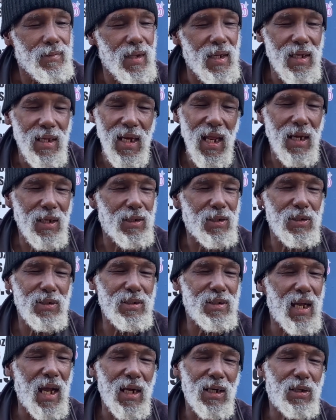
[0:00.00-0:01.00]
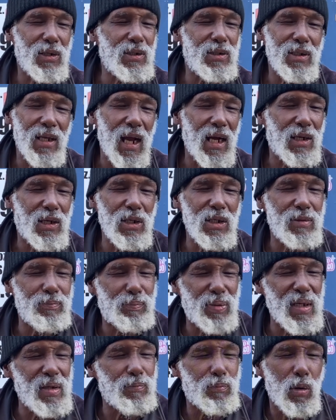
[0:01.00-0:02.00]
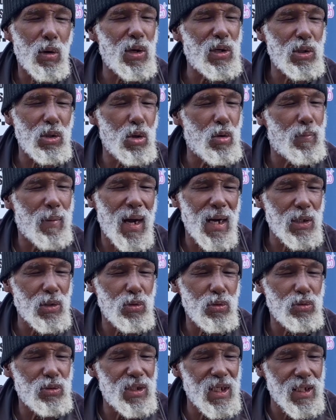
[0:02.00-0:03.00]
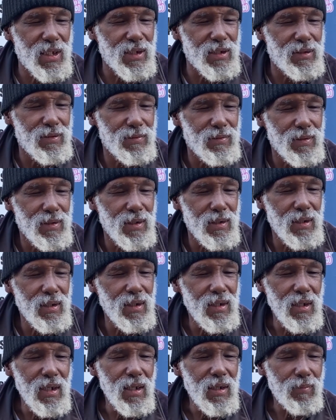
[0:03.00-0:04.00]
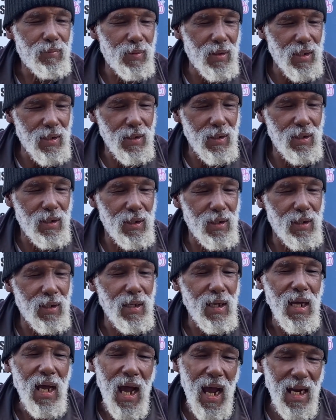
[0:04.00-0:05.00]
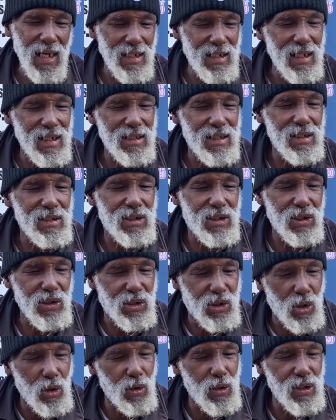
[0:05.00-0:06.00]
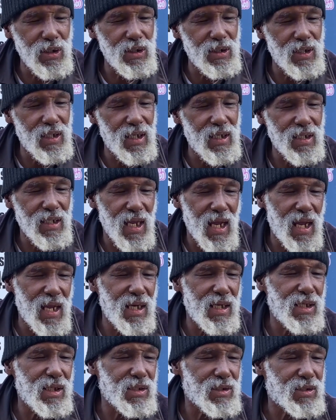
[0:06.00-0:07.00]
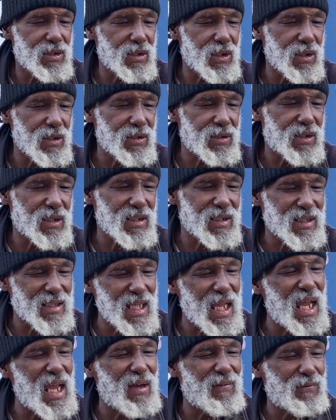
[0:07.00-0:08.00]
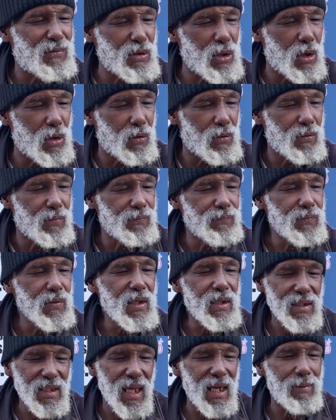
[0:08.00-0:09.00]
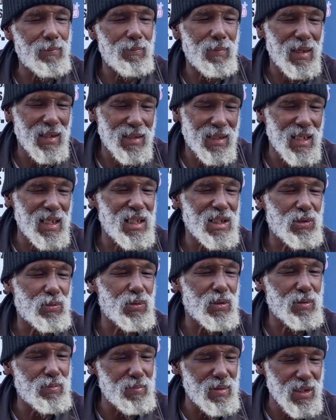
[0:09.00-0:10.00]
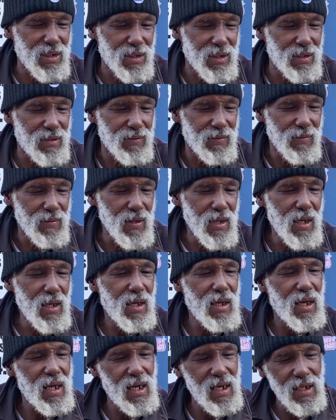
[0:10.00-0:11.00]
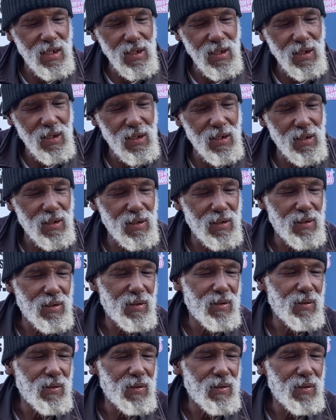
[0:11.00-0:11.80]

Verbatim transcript: And I couldn't, I couldn't, I couldn't pinpoint nobody who did it. Okay. But uh, I let the security and and the, uh, the, staff know that my things was missing, and uh,